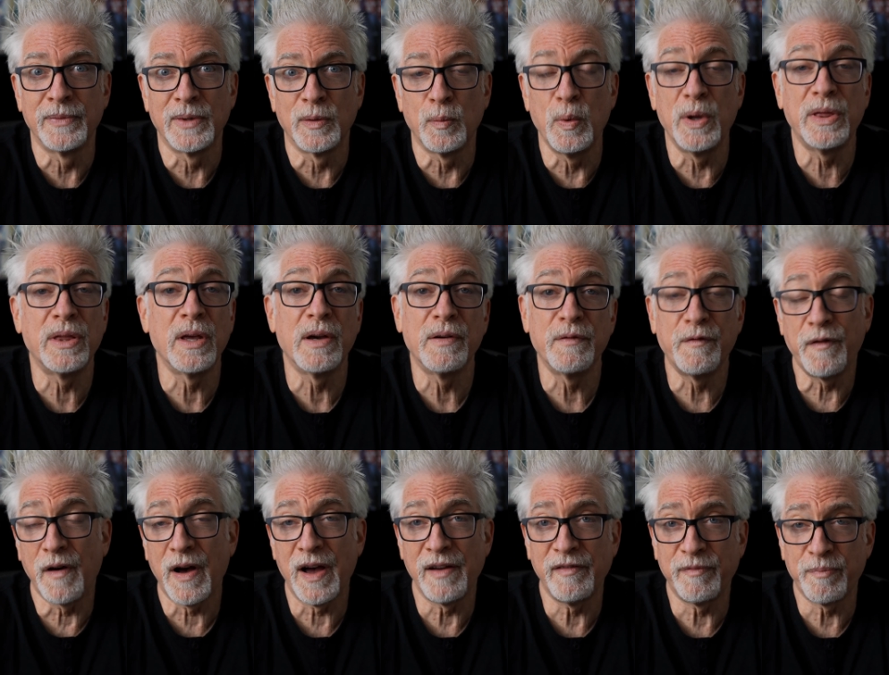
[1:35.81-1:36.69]
with
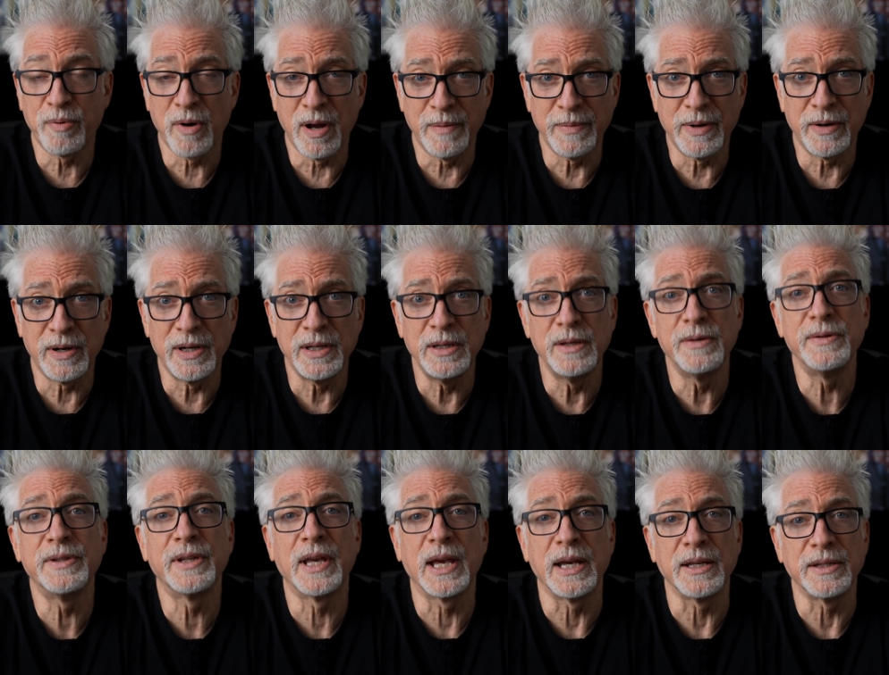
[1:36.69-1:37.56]
five primary
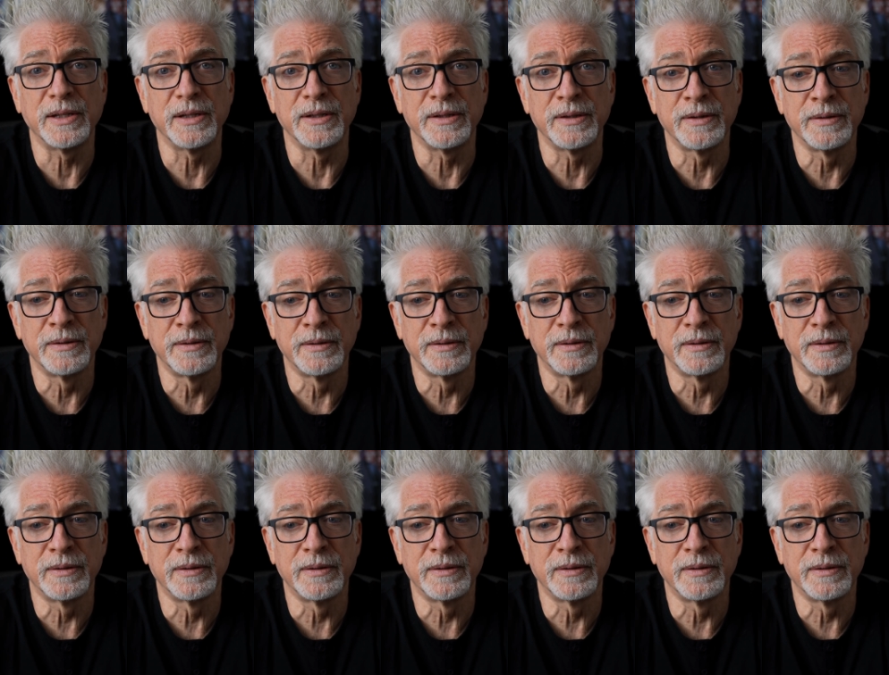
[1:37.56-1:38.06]
use cases.